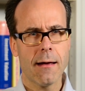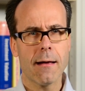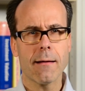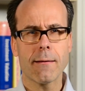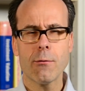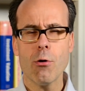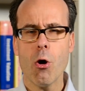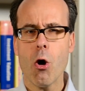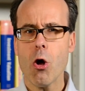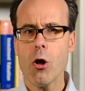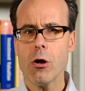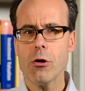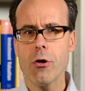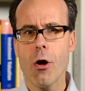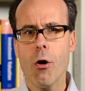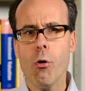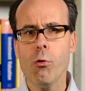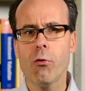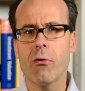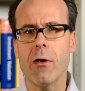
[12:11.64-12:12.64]
As you all
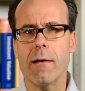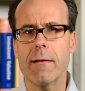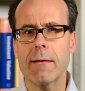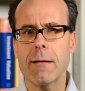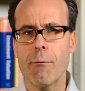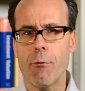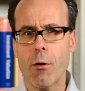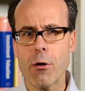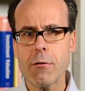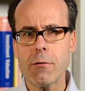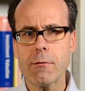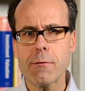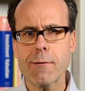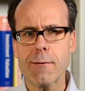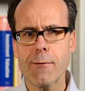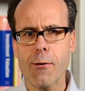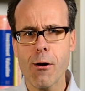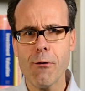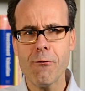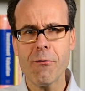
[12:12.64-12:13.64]
know this, you wanted to
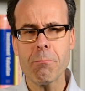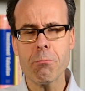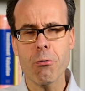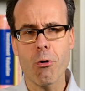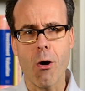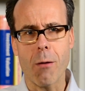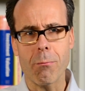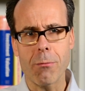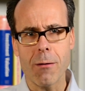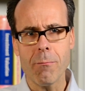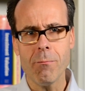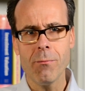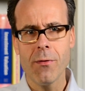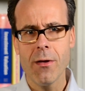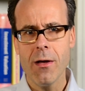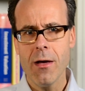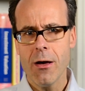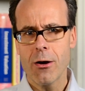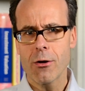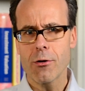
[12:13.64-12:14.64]
solve a problem,
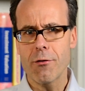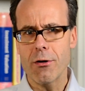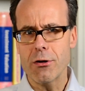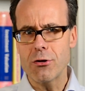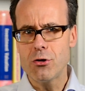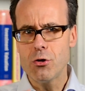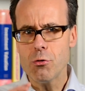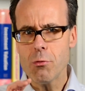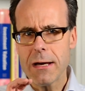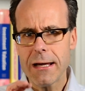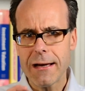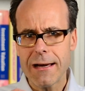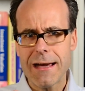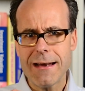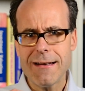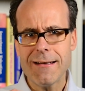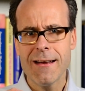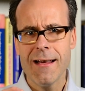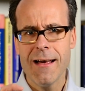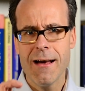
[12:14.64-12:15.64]
you were doing
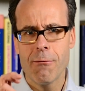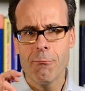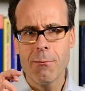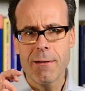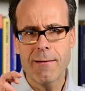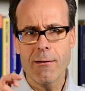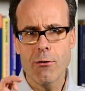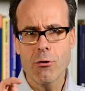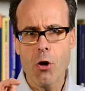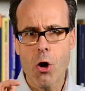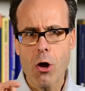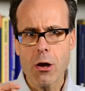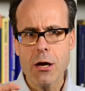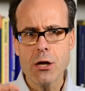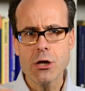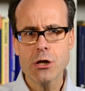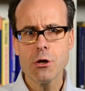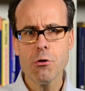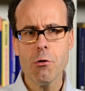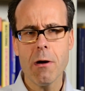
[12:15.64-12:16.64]
it with the
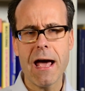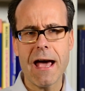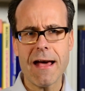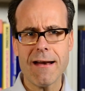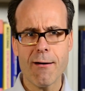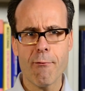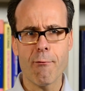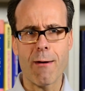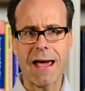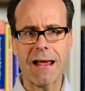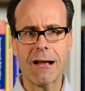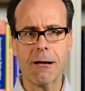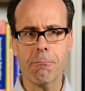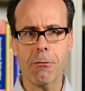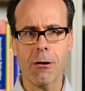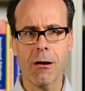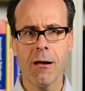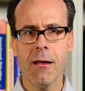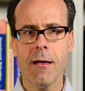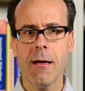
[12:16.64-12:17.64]
knowledge you had
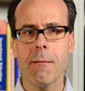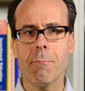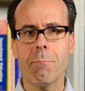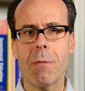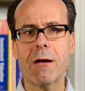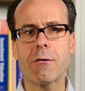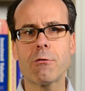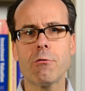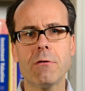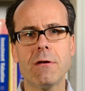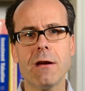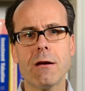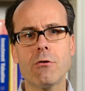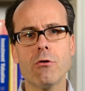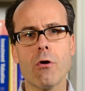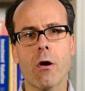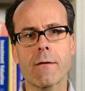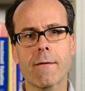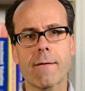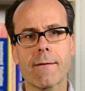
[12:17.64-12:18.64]
available, but you did
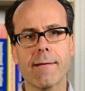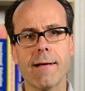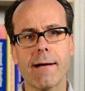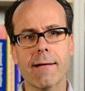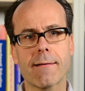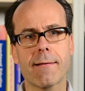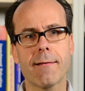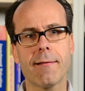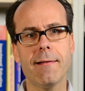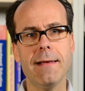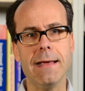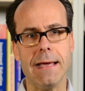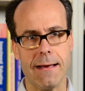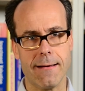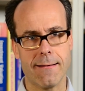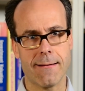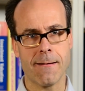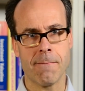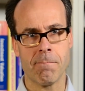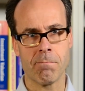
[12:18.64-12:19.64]
not
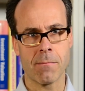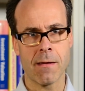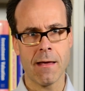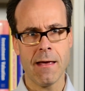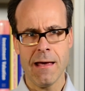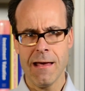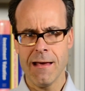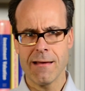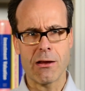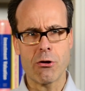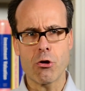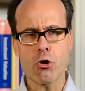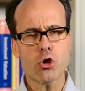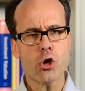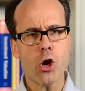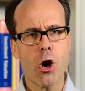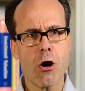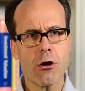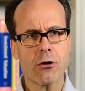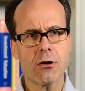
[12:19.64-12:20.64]
succeed. Then you
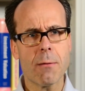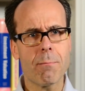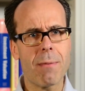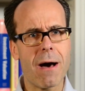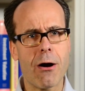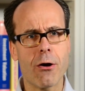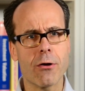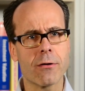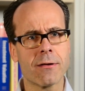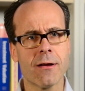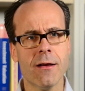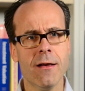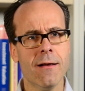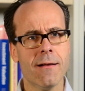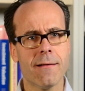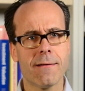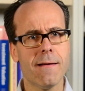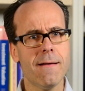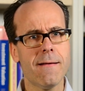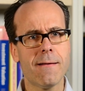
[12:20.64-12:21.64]
talked about
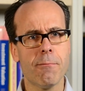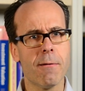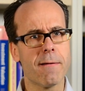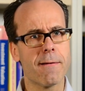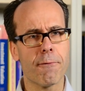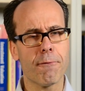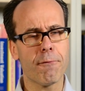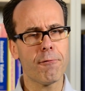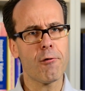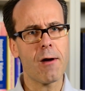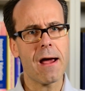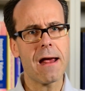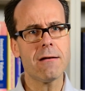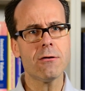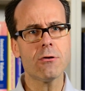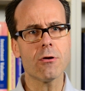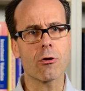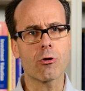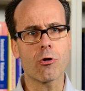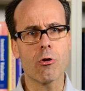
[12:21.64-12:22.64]
this with a
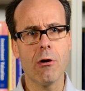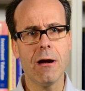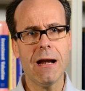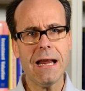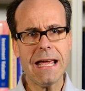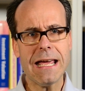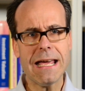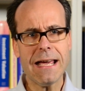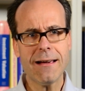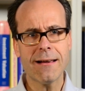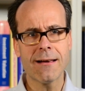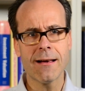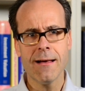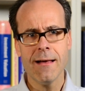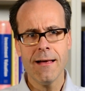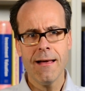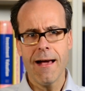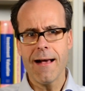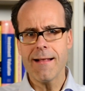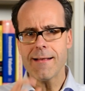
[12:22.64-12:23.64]
friend or colleague,
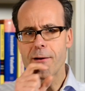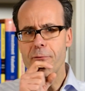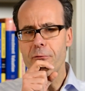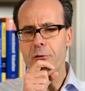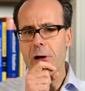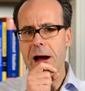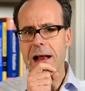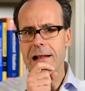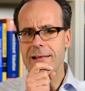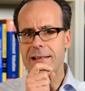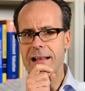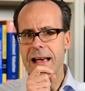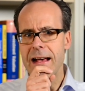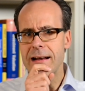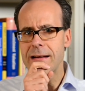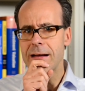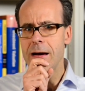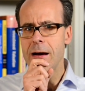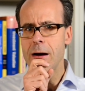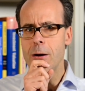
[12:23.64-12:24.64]
and the friend
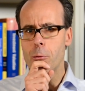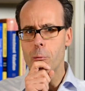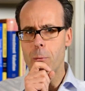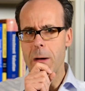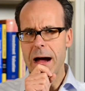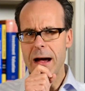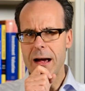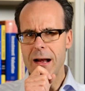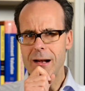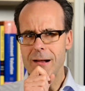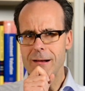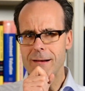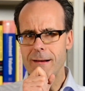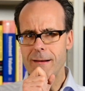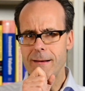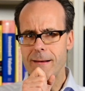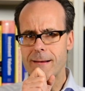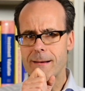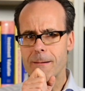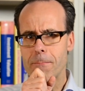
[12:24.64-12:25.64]
said, well,
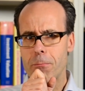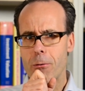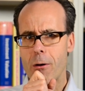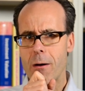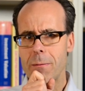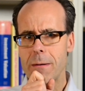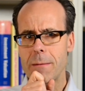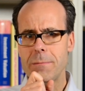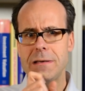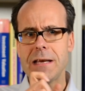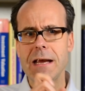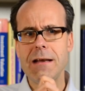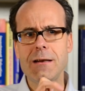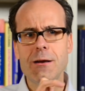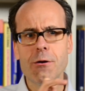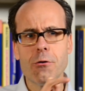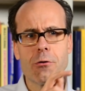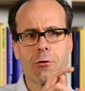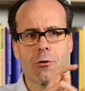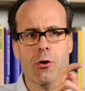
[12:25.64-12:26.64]
this is a problem, did
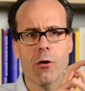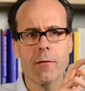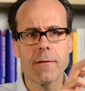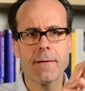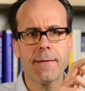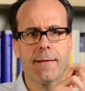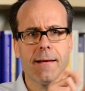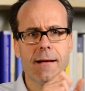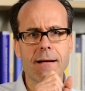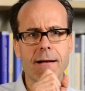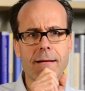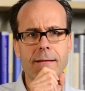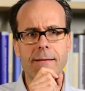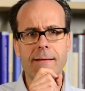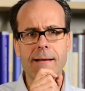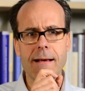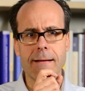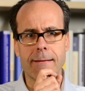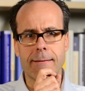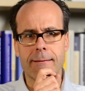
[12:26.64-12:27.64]
you consider
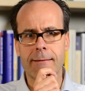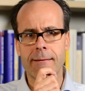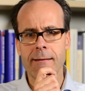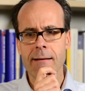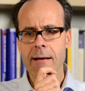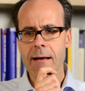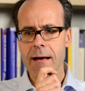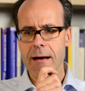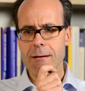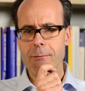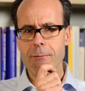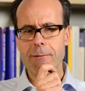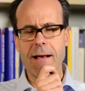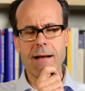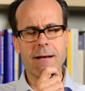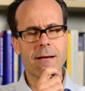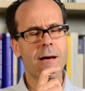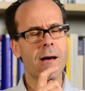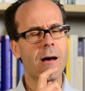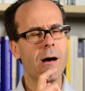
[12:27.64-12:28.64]
this? And you
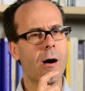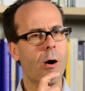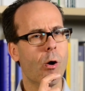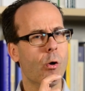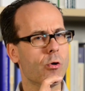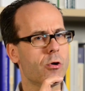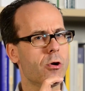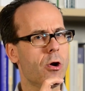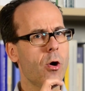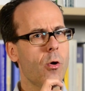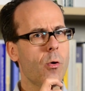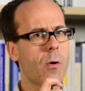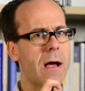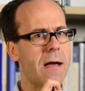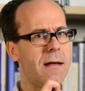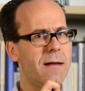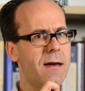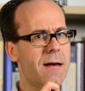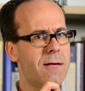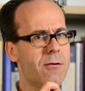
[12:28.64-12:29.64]
said, oh no, I
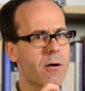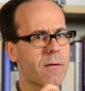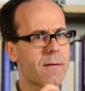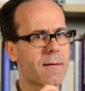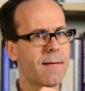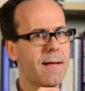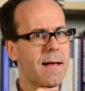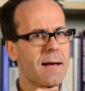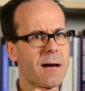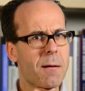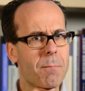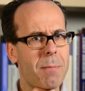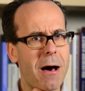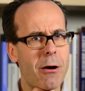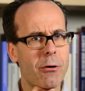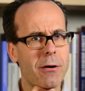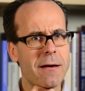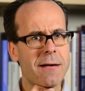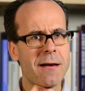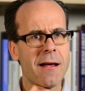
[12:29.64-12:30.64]
did not think
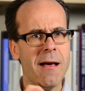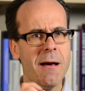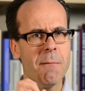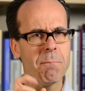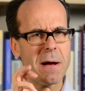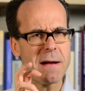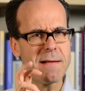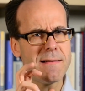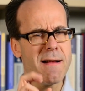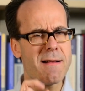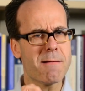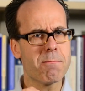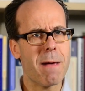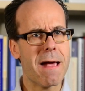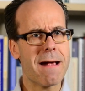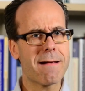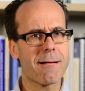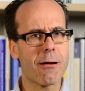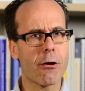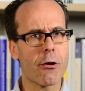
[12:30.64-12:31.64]
about it, but this
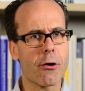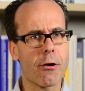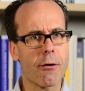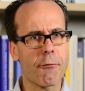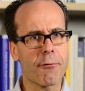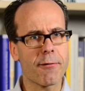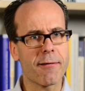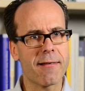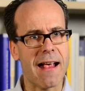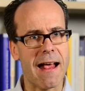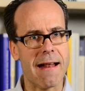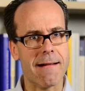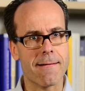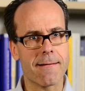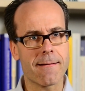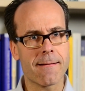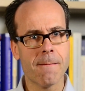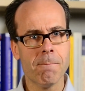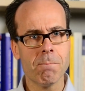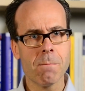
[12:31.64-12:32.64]
makes a lot of
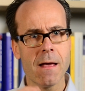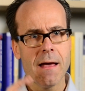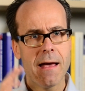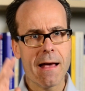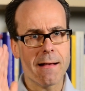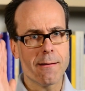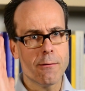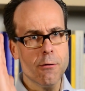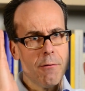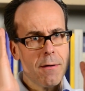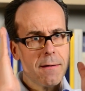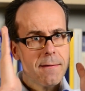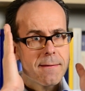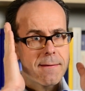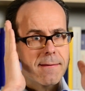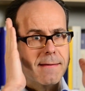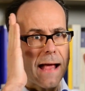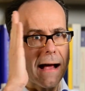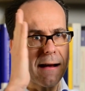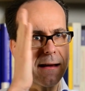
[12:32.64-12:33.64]
sense. As you were
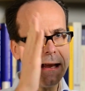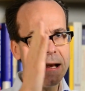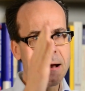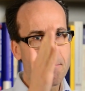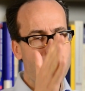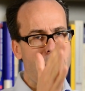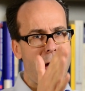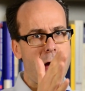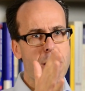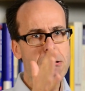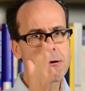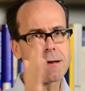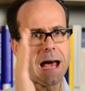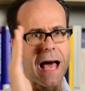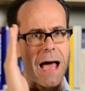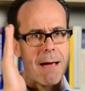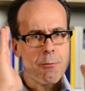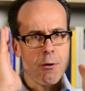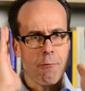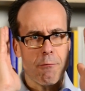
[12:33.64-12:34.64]
stuck in a
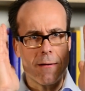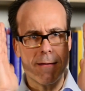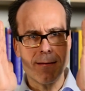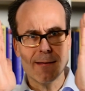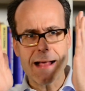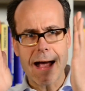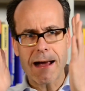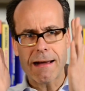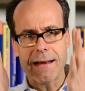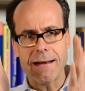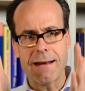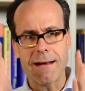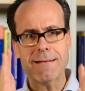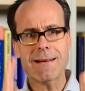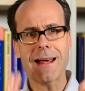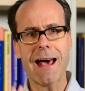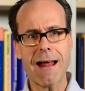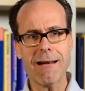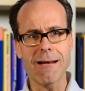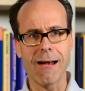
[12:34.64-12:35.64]
paradigm, you were stuck in a
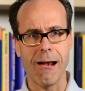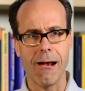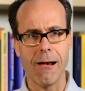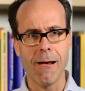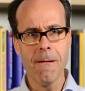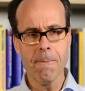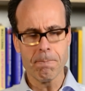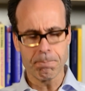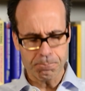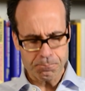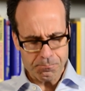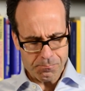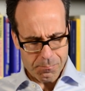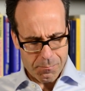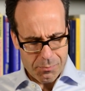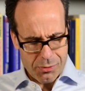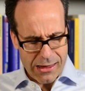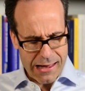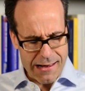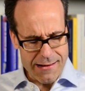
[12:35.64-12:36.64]
tunnel.
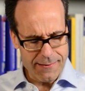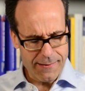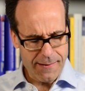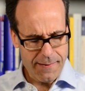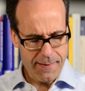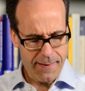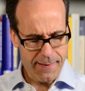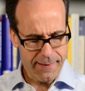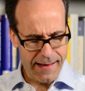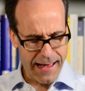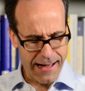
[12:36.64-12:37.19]
And this is